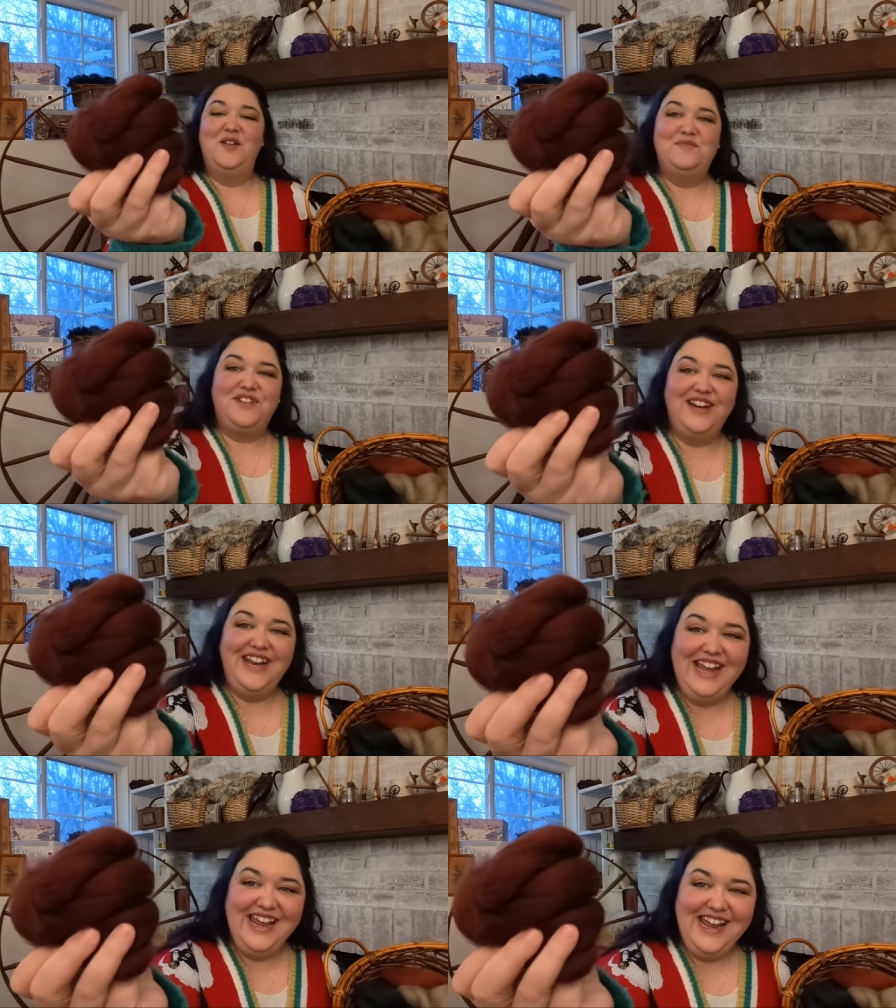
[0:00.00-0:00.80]
pretty.
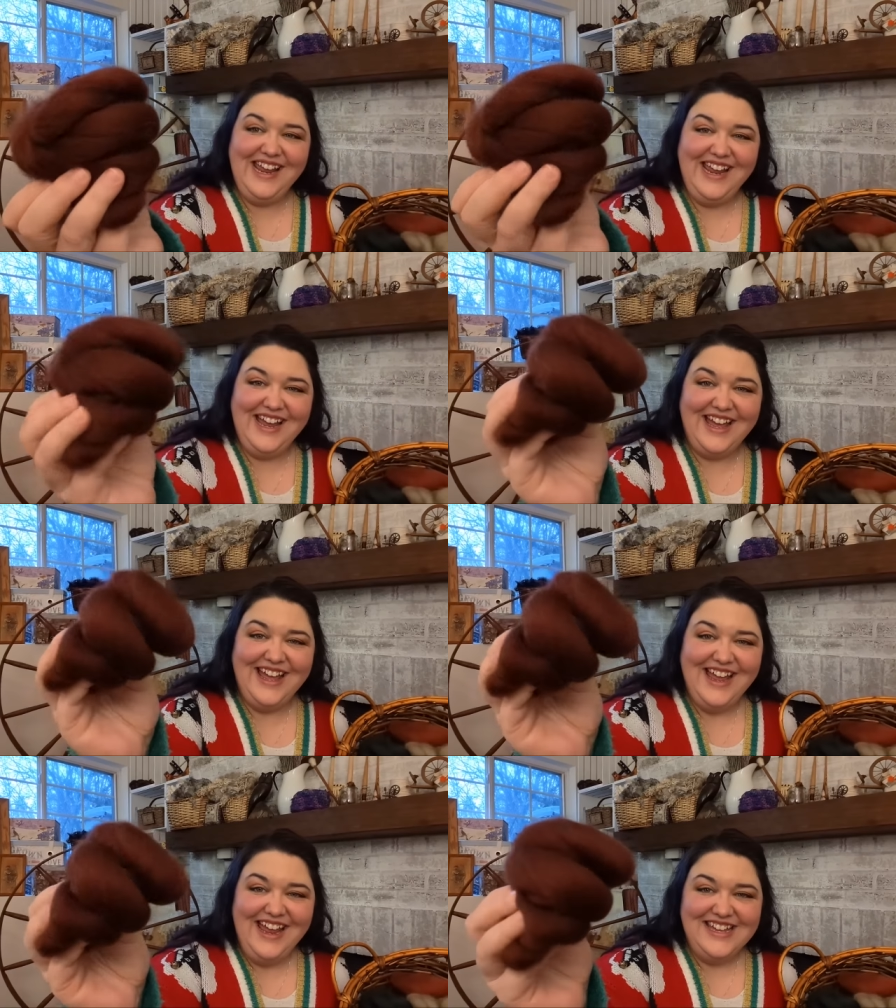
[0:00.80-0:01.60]

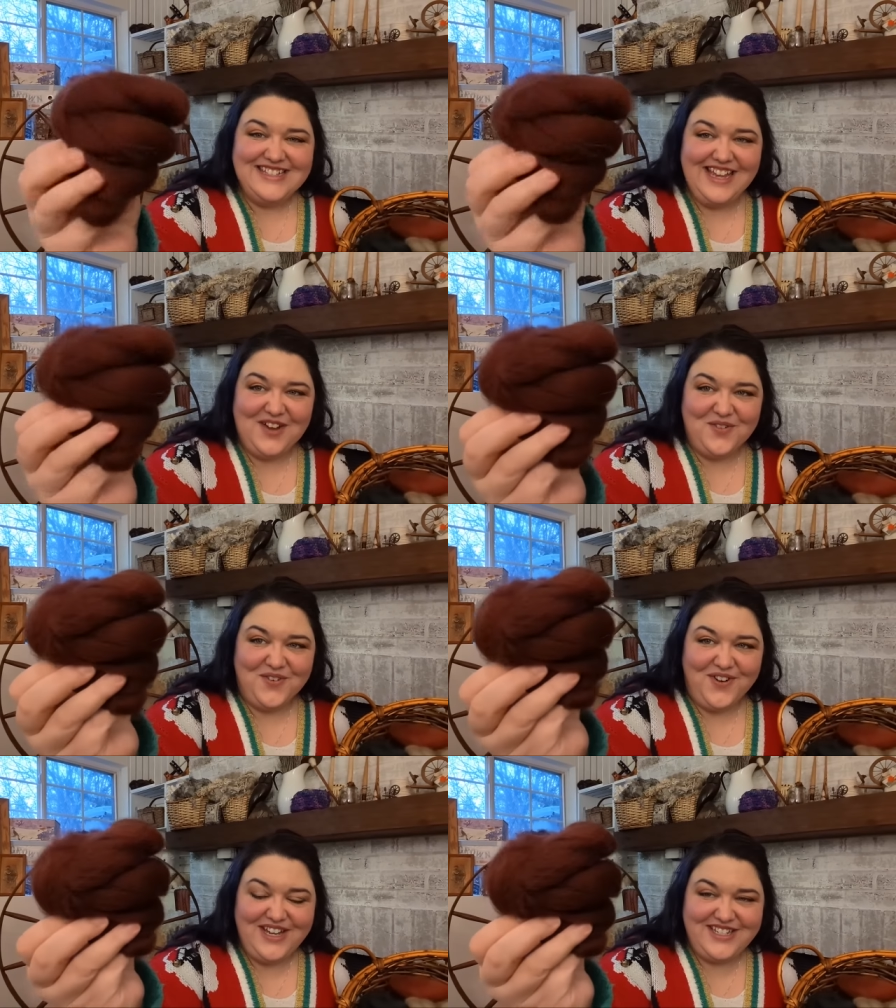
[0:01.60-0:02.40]
It's like a
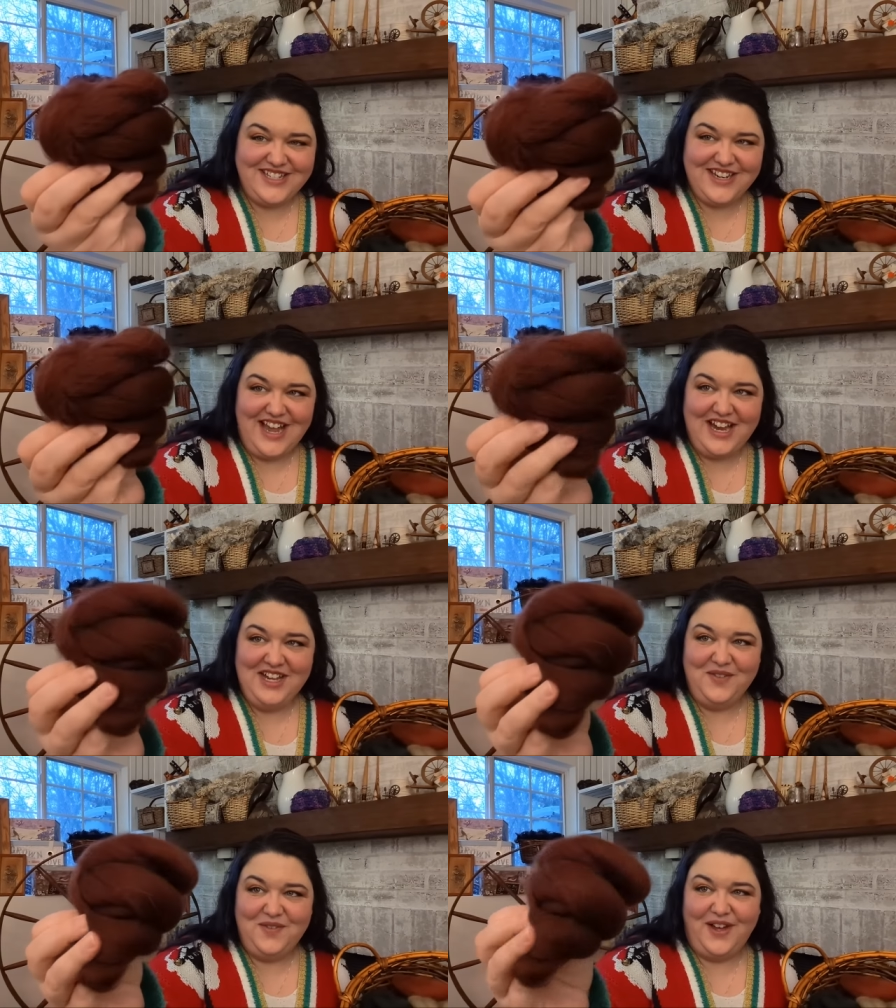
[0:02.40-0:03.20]
rich
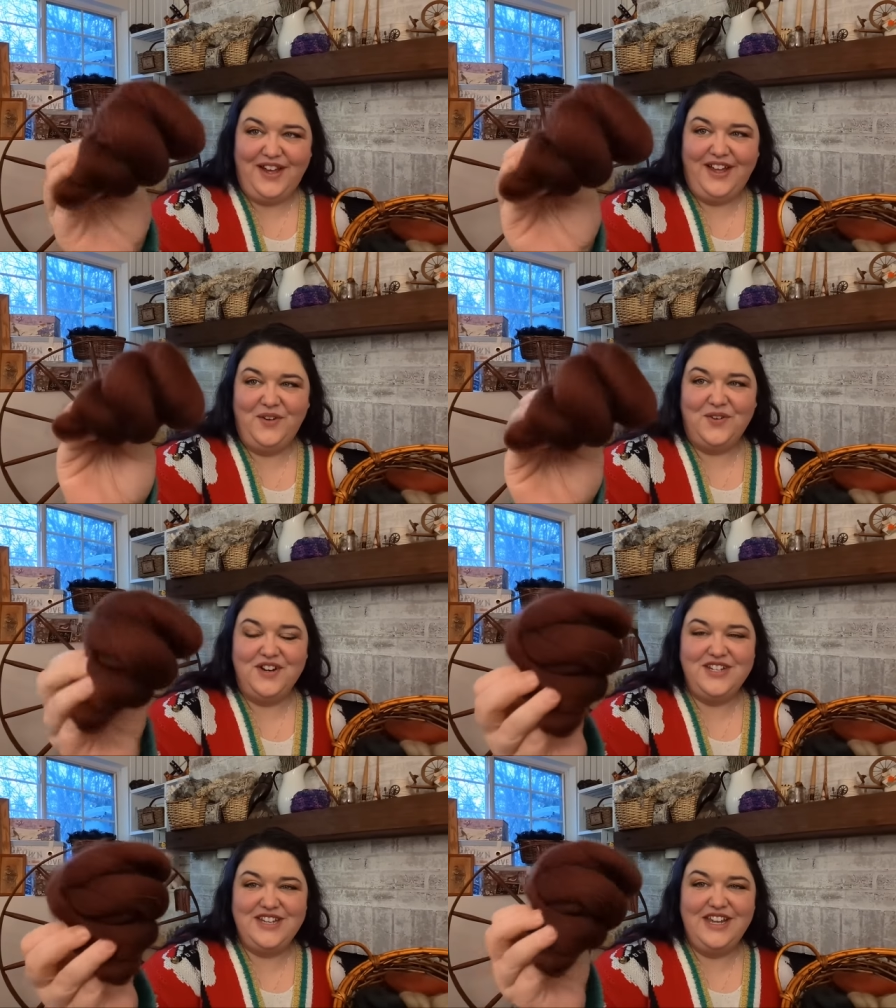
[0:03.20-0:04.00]
kind of a
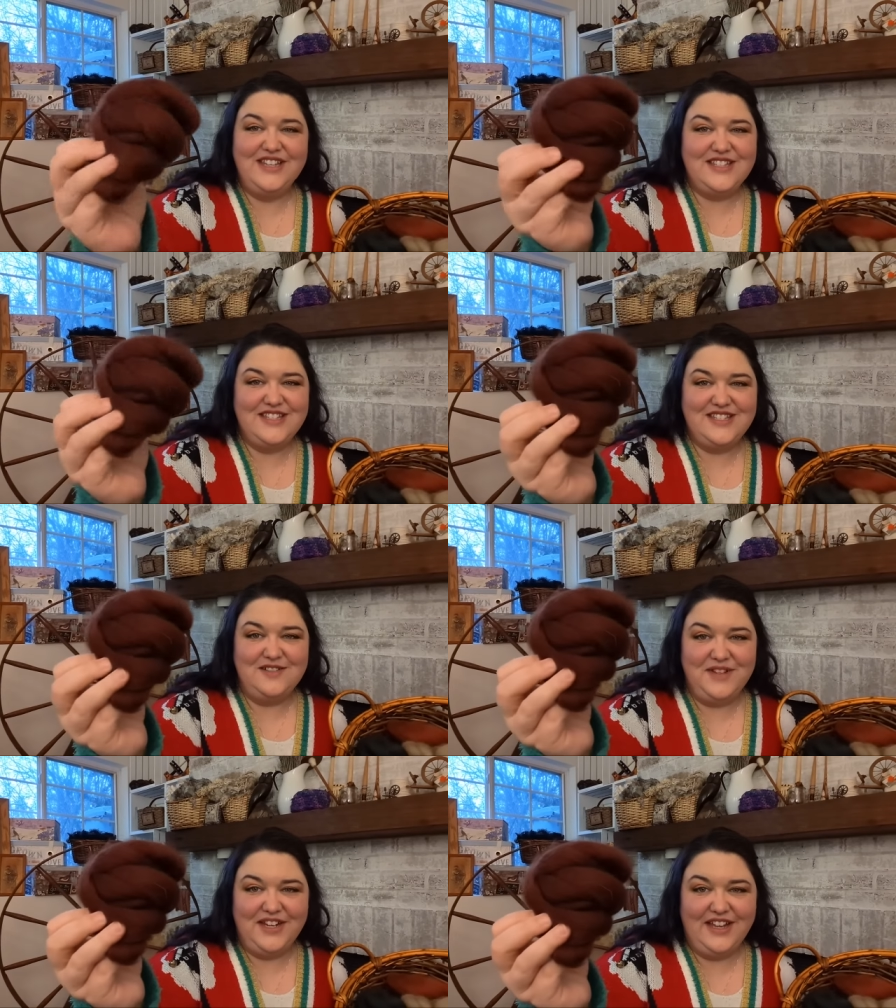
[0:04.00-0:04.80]
orangey. It's a
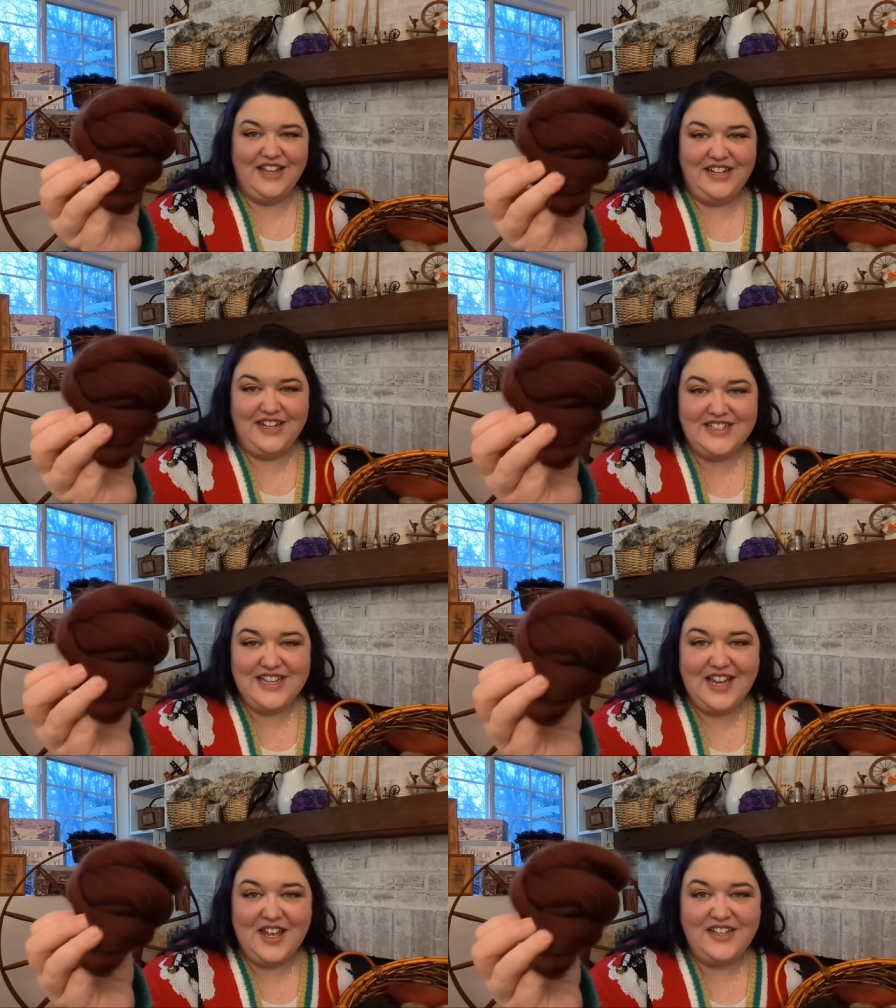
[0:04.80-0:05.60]
cinnamon color. It's
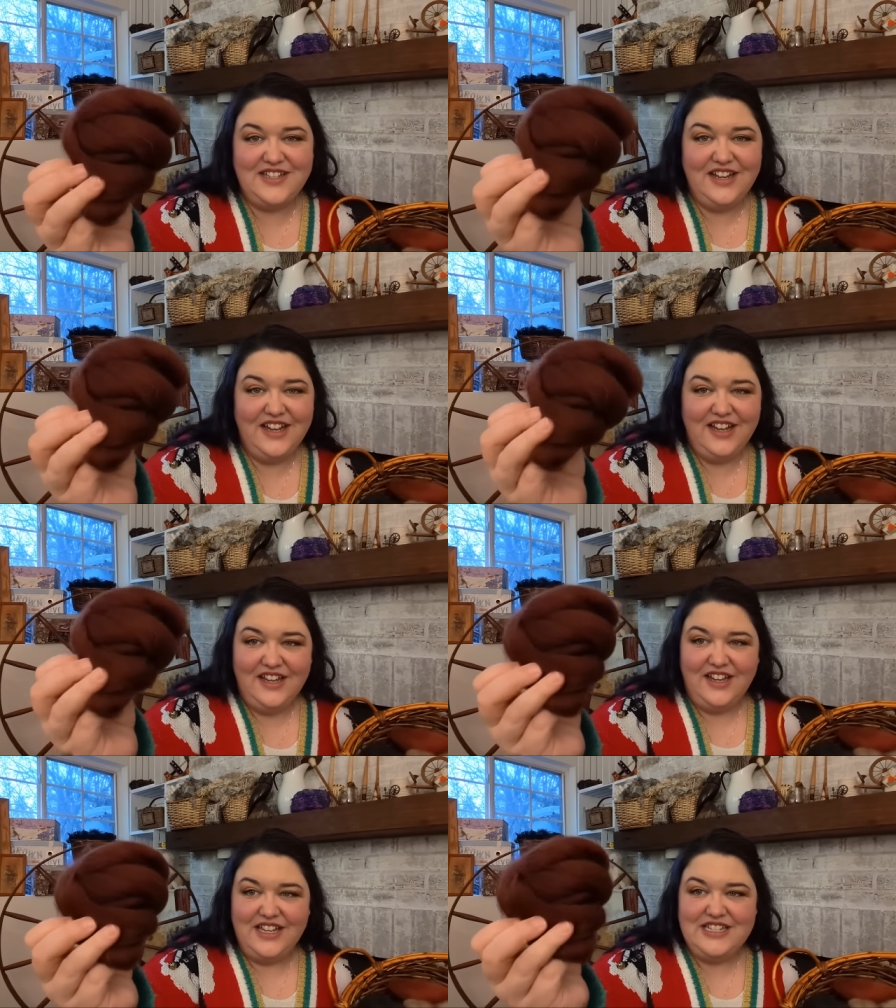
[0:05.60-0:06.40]
like a,
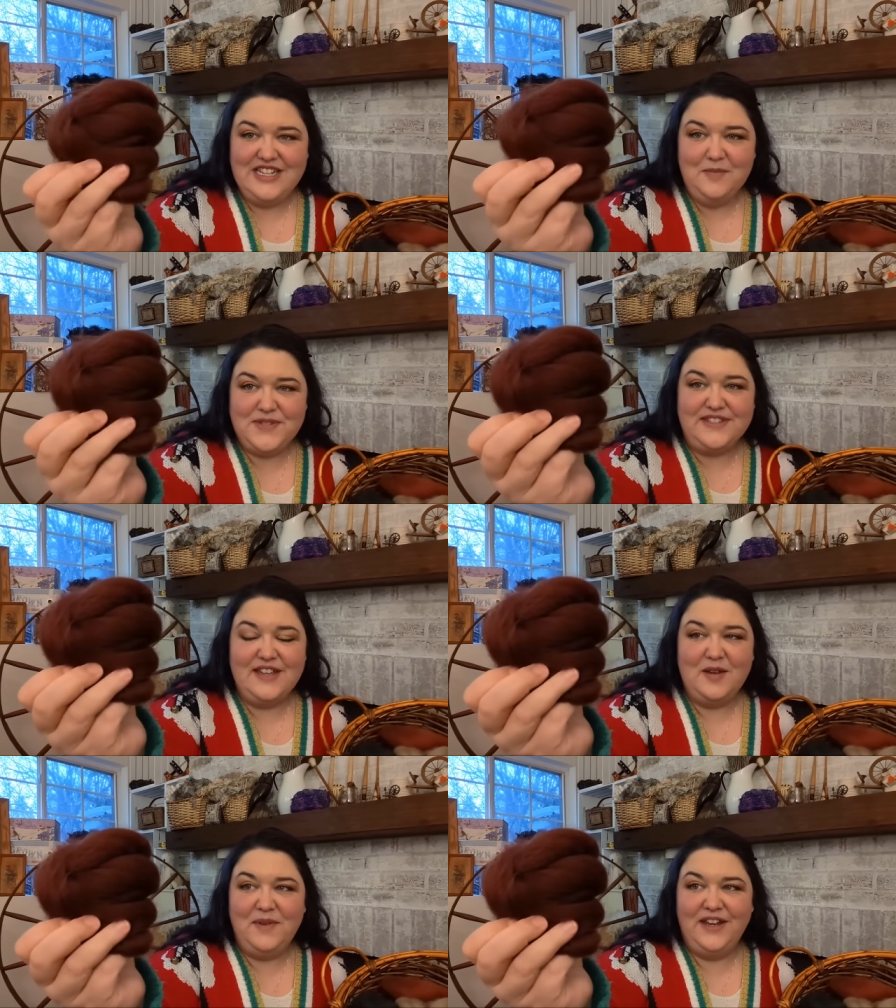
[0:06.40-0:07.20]
a deep
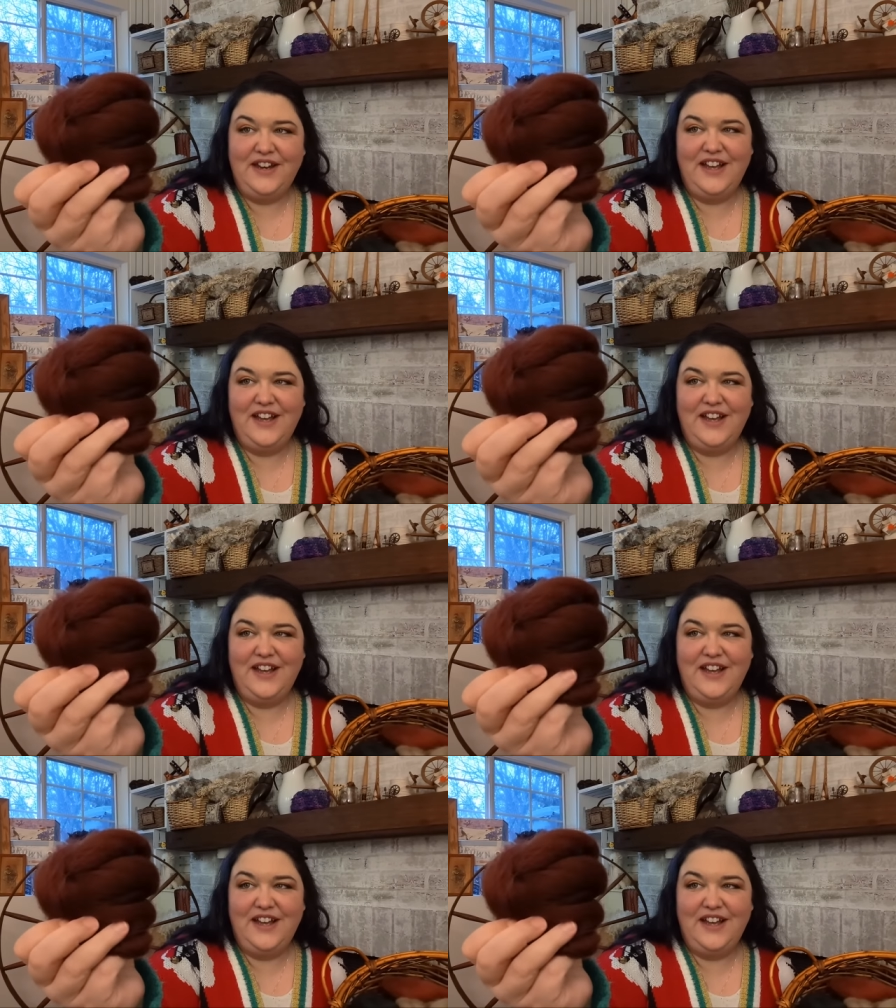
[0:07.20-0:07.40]
cinnamon